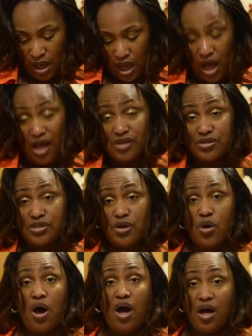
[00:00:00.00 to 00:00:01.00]

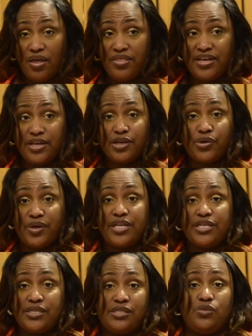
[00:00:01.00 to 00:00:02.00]
Also, all the
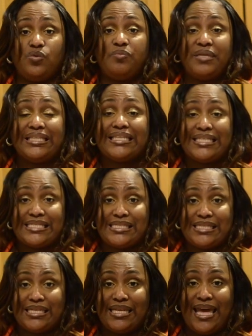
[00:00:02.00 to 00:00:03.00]
ingredients will be
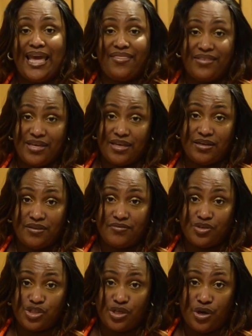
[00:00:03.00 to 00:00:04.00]
listed at the end of the
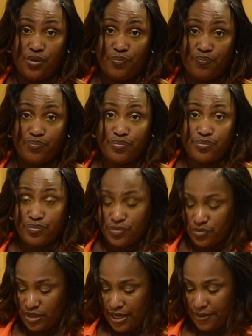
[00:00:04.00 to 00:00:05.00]
show.
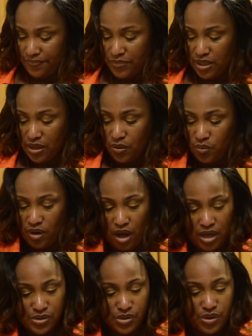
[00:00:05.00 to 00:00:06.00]
Okay? We're
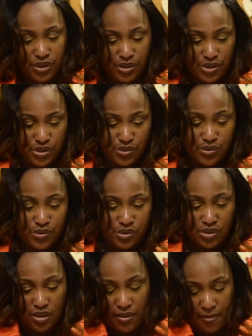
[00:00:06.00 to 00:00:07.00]
also going to
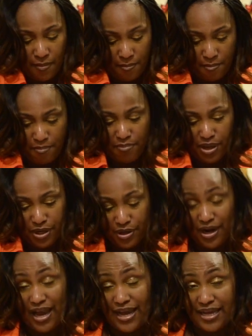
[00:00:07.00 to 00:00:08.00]
use butter.